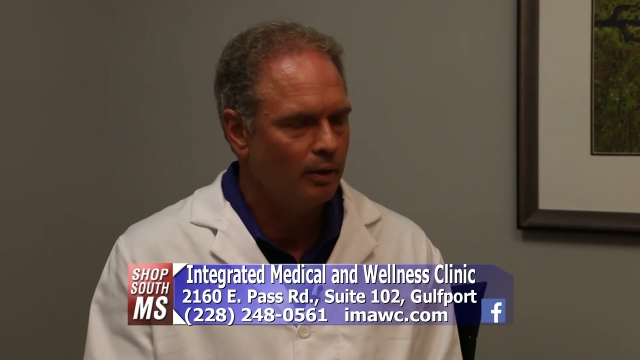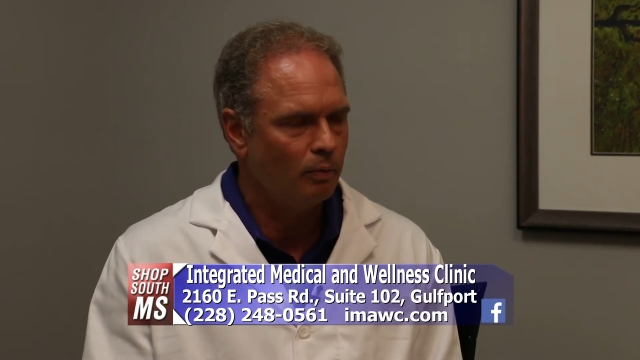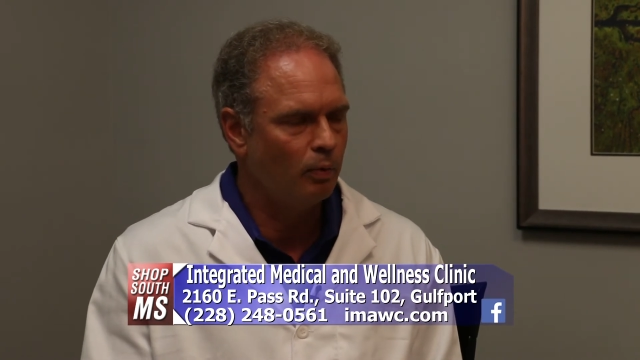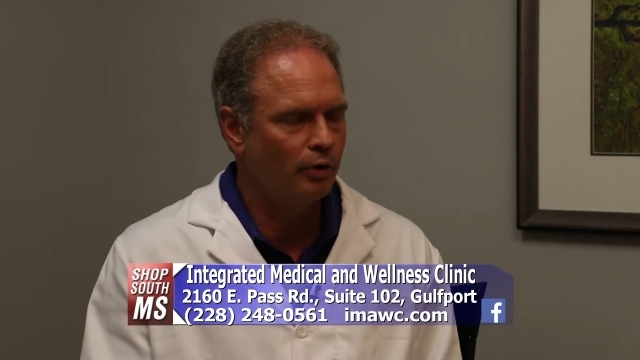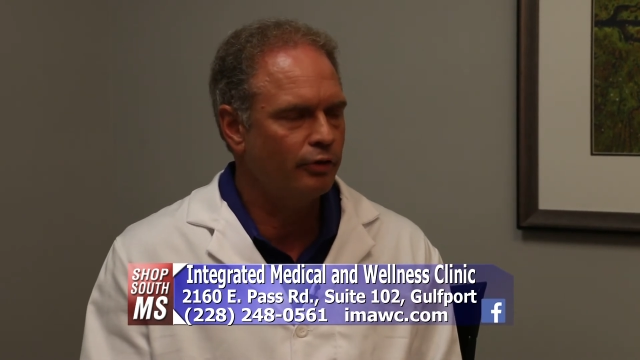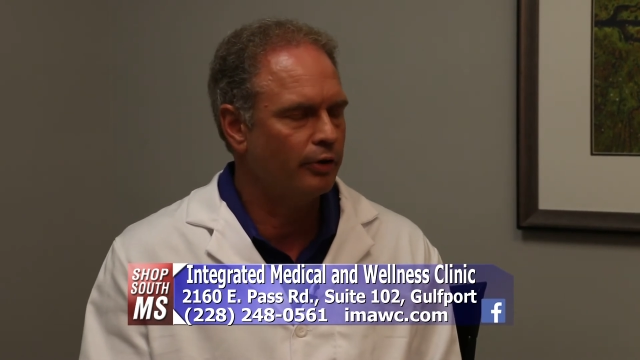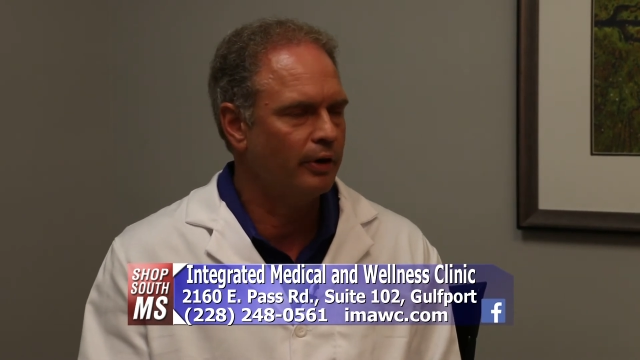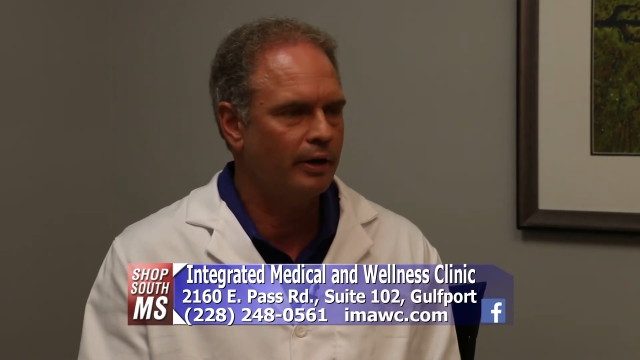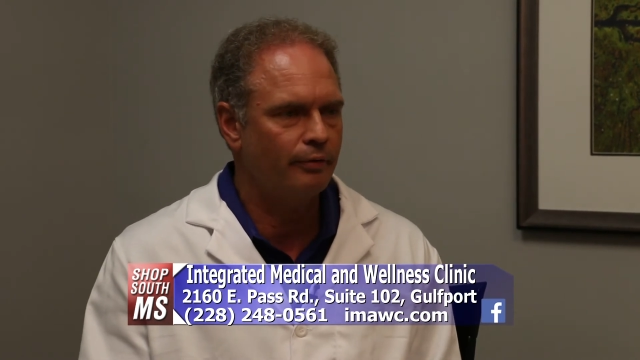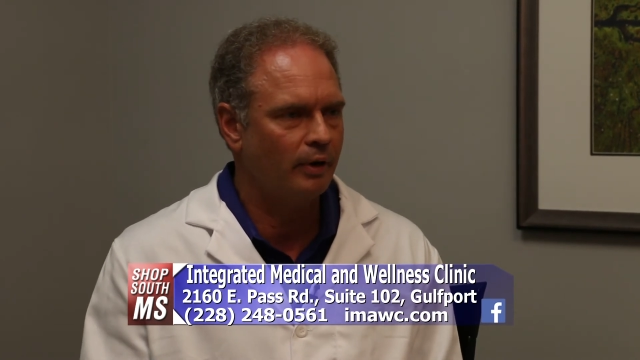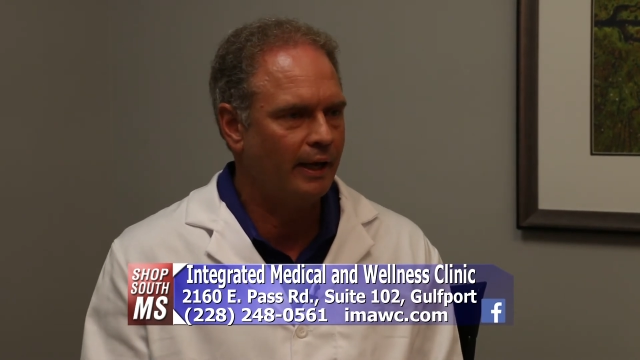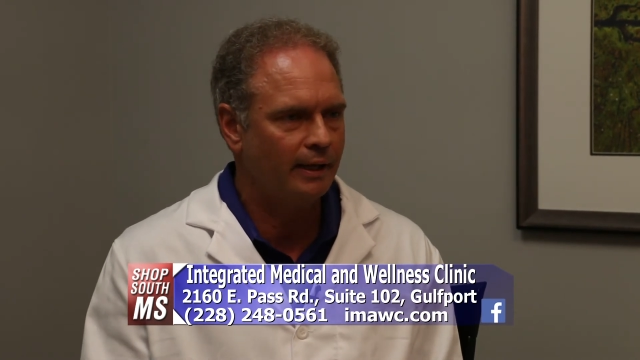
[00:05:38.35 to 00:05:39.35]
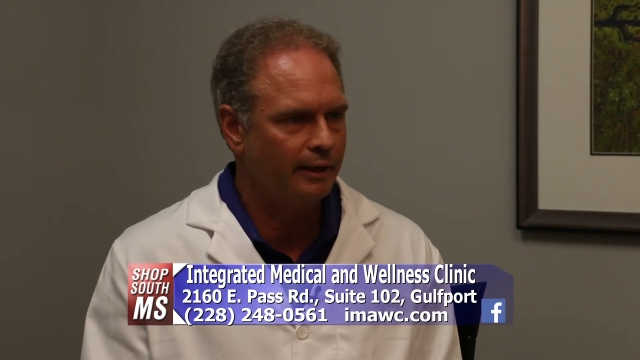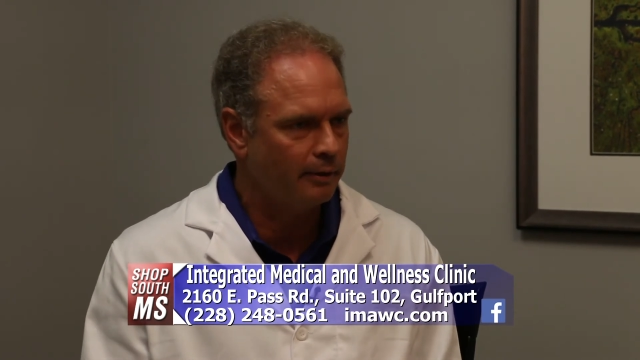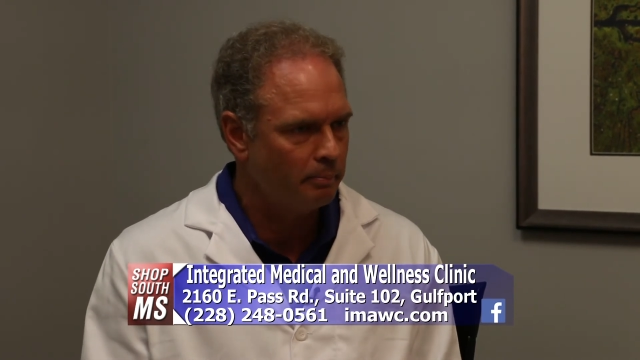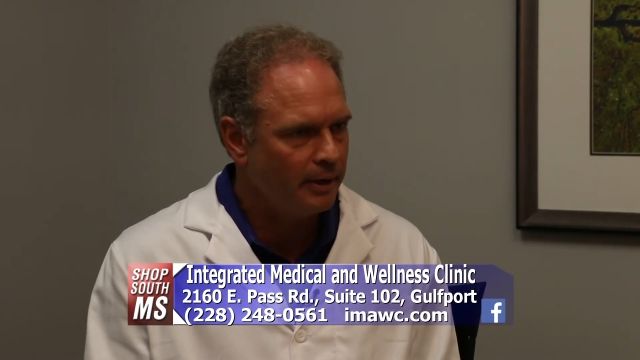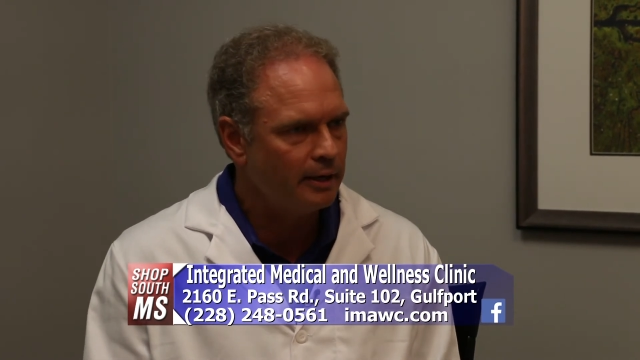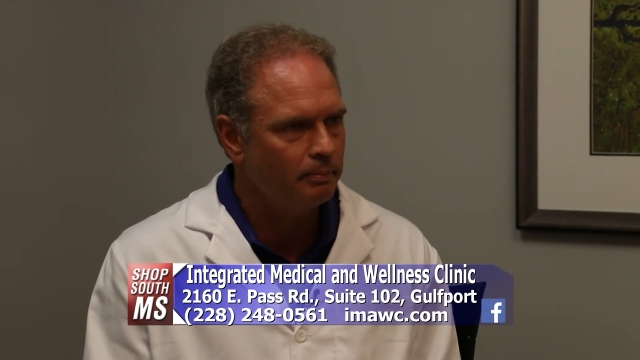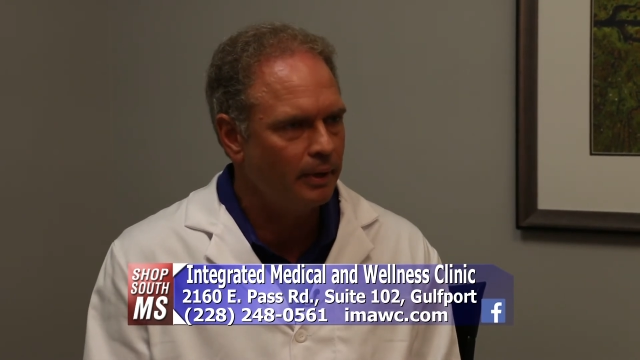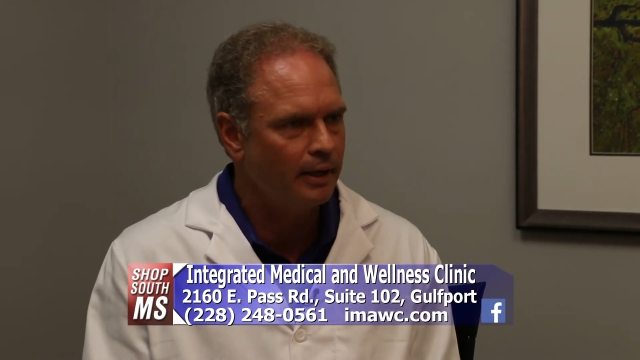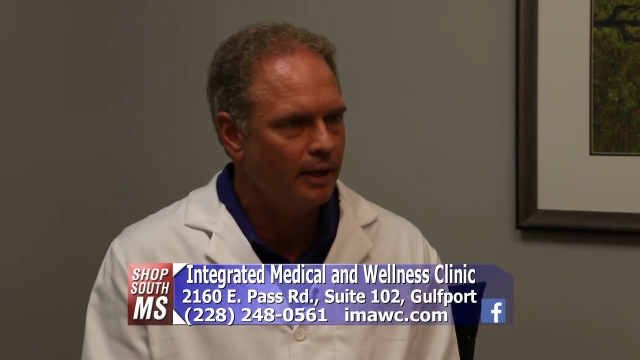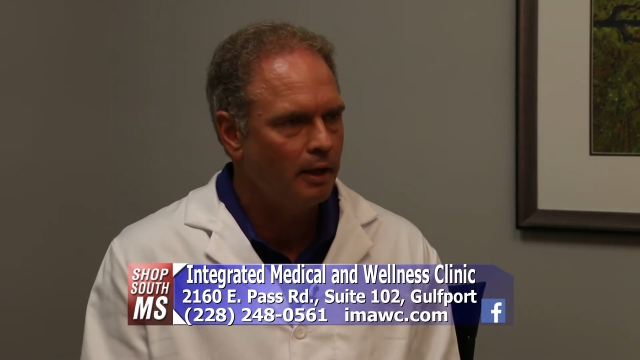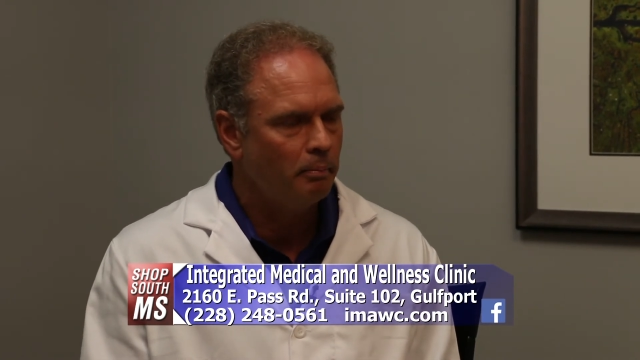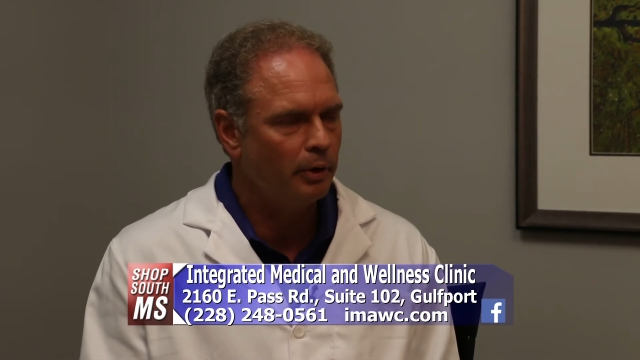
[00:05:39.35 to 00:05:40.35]
ones that are never likely to meet
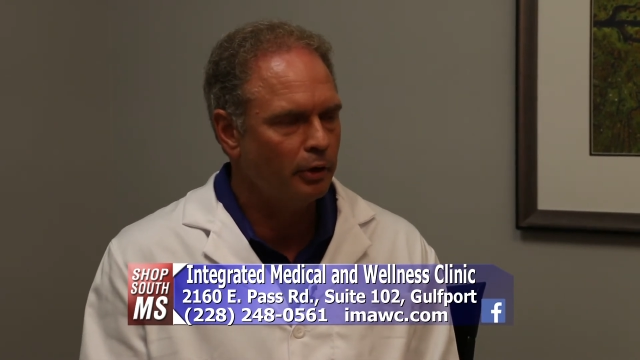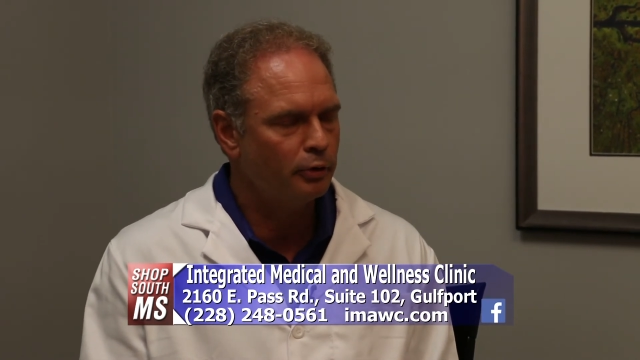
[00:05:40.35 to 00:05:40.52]
me, but